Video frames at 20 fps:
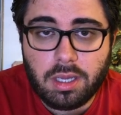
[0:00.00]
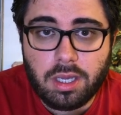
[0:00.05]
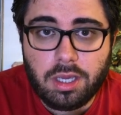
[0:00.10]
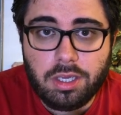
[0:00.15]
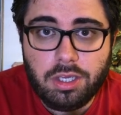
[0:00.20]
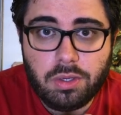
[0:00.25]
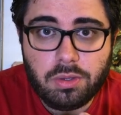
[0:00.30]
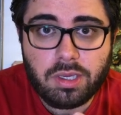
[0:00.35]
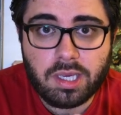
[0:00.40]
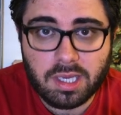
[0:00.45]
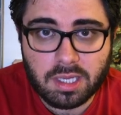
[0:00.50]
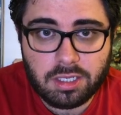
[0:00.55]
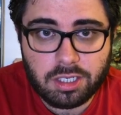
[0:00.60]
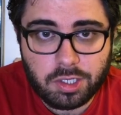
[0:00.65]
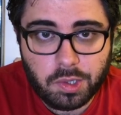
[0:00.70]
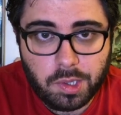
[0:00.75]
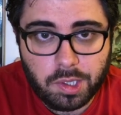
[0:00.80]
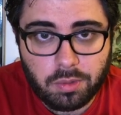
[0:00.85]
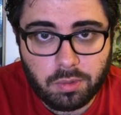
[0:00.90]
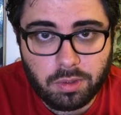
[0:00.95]
you can do
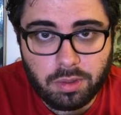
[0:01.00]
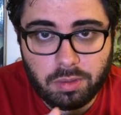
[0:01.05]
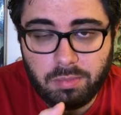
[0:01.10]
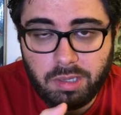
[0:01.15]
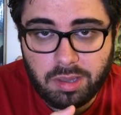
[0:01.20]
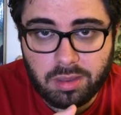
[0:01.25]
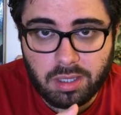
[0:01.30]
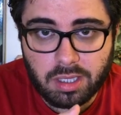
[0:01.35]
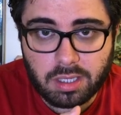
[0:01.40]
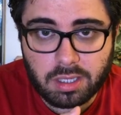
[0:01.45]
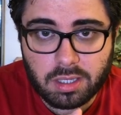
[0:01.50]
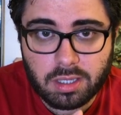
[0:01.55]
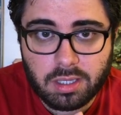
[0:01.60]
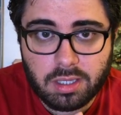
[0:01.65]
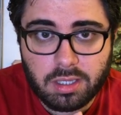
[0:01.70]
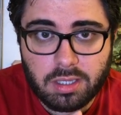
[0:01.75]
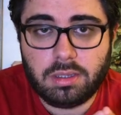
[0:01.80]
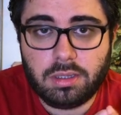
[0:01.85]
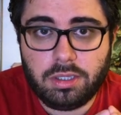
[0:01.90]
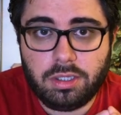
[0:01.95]
it with Mythic.
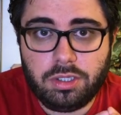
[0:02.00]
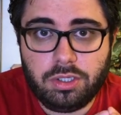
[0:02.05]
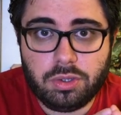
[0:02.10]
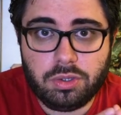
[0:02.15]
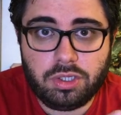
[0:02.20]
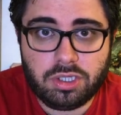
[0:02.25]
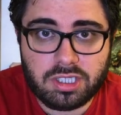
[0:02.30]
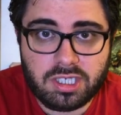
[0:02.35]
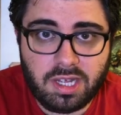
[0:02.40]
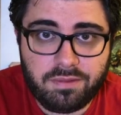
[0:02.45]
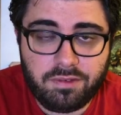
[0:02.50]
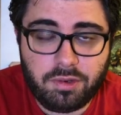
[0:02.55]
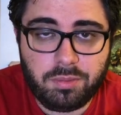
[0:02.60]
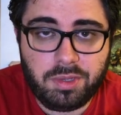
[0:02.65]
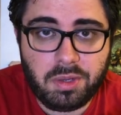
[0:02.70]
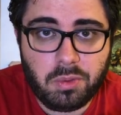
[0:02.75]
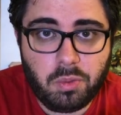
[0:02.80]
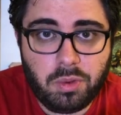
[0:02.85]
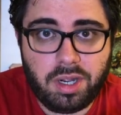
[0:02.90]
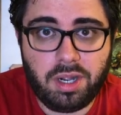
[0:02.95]
You just have to be
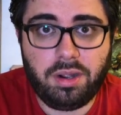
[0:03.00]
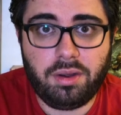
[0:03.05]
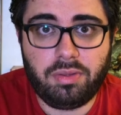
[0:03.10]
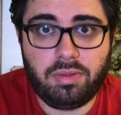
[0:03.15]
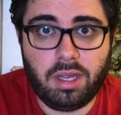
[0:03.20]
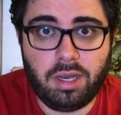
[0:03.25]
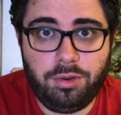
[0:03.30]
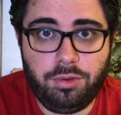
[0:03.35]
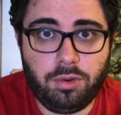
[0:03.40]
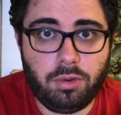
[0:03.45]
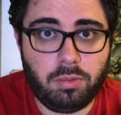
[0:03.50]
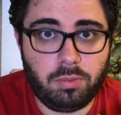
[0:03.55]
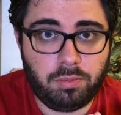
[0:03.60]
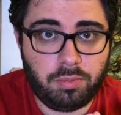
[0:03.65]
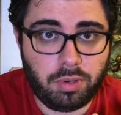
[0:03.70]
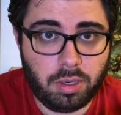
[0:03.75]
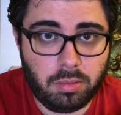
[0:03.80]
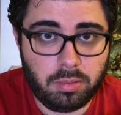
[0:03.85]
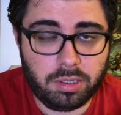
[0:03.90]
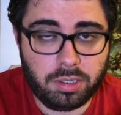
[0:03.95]
aware that you're
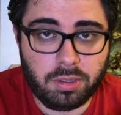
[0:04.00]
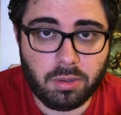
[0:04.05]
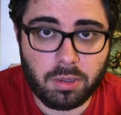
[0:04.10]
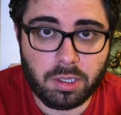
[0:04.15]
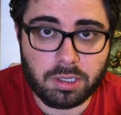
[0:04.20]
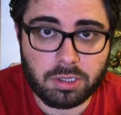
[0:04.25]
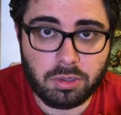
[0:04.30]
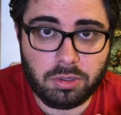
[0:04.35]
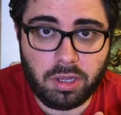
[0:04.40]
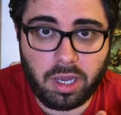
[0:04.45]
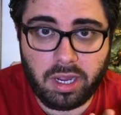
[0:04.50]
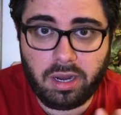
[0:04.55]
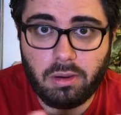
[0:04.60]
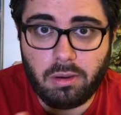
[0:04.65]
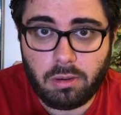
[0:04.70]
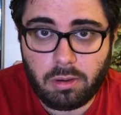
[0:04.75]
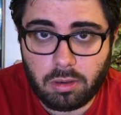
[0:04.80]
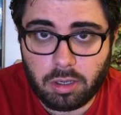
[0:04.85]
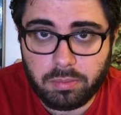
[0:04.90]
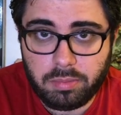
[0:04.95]
probably going to die
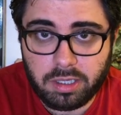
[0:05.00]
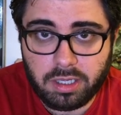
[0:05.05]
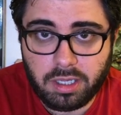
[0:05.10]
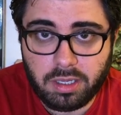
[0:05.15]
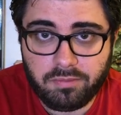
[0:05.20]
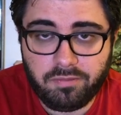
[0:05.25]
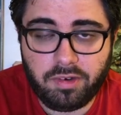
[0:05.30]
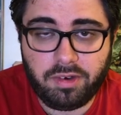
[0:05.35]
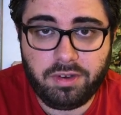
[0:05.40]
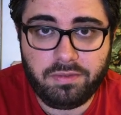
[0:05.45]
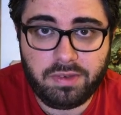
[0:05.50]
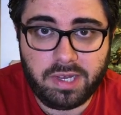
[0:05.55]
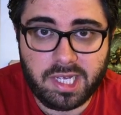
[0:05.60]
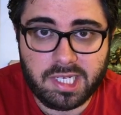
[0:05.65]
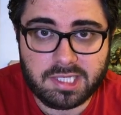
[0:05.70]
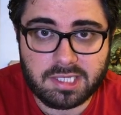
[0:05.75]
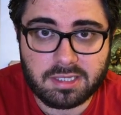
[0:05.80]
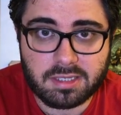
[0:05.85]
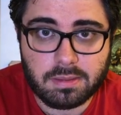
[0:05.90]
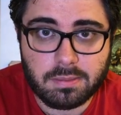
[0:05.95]
horribly and very
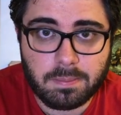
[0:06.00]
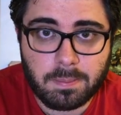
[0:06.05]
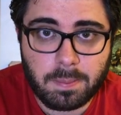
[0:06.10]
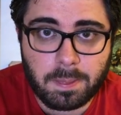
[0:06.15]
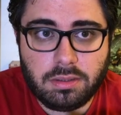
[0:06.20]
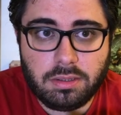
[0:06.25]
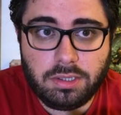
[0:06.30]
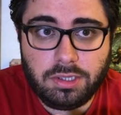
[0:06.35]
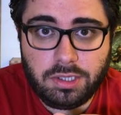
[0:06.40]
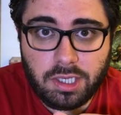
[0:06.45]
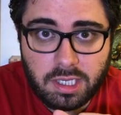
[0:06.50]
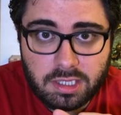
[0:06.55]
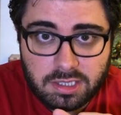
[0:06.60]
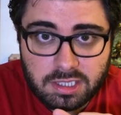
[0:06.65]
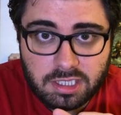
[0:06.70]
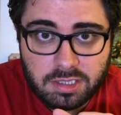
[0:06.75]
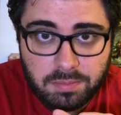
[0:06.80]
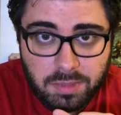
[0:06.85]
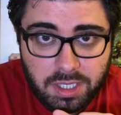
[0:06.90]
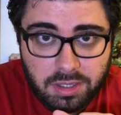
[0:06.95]
fast. Does
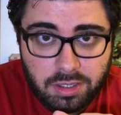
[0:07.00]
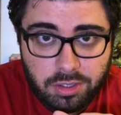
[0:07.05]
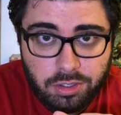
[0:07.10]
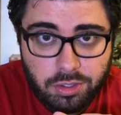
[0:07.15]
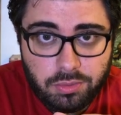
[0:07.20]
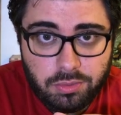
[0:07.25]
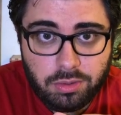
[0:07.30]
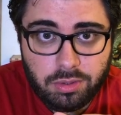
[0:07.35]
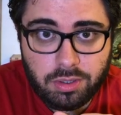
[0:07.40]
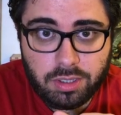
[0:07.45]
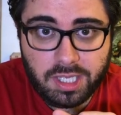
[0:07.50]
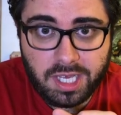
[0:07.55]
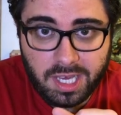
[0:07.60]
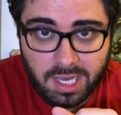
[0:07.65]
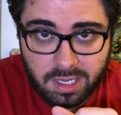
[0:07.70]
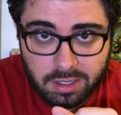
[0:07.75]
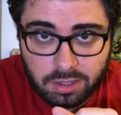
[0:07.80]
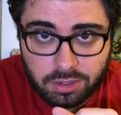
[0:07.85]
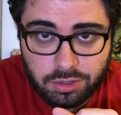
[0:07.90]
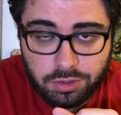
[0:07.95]
this mean that you
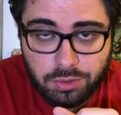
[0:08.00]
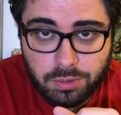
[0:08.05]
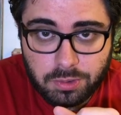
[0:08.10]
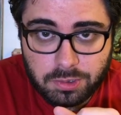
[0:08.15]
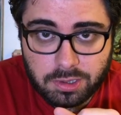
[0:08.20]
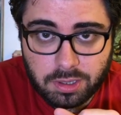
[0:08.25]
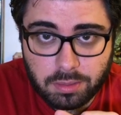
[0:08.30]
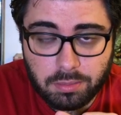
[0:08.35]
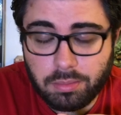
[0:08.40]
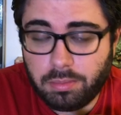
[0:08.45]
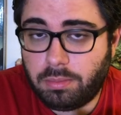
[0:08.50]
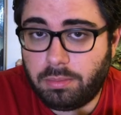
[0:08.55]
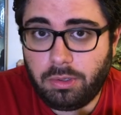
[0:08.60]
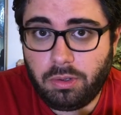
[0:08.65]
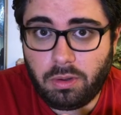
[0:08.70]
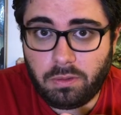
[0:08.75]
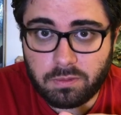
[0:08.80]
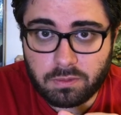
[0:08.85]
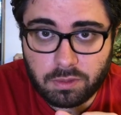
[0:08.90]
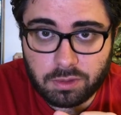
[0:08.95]
cannot use them? No,
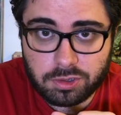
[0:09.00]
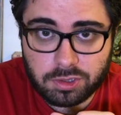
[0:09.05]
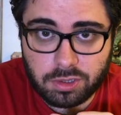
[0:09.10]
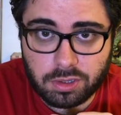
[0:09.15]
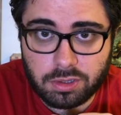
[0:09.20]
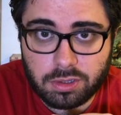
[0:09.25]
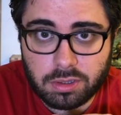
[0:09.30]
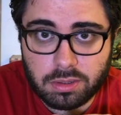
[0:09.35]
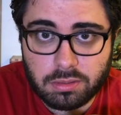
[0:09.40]
of course not.